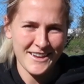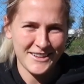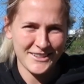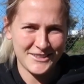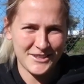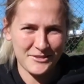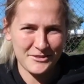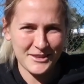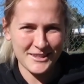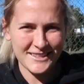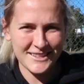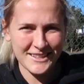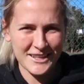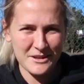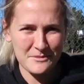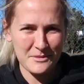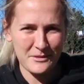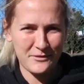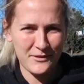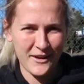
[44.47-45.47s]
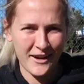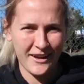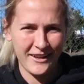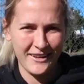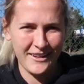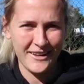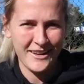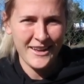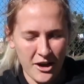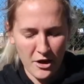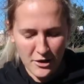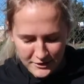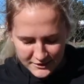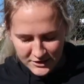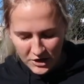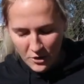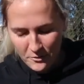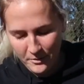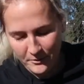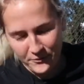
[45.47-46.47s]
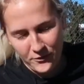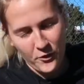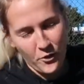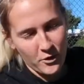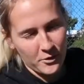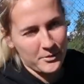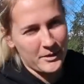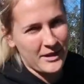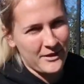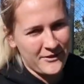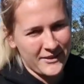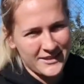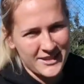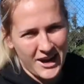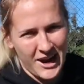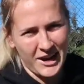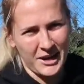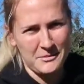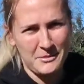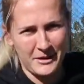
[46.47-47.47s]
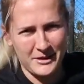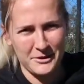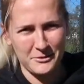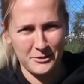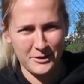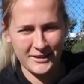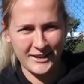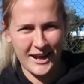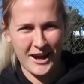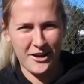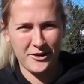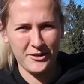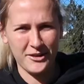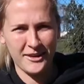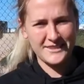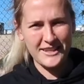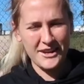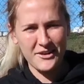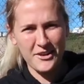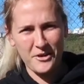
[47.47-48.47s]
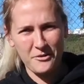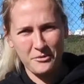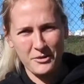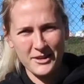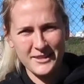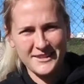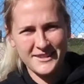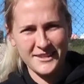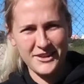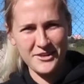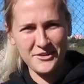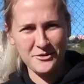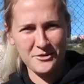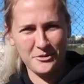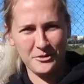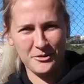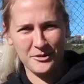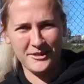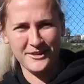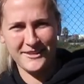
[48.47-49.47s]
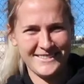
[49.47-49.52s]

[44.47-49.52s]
So this is gonna be fun. Also, before we even talk about the workout, Sarah, what's new?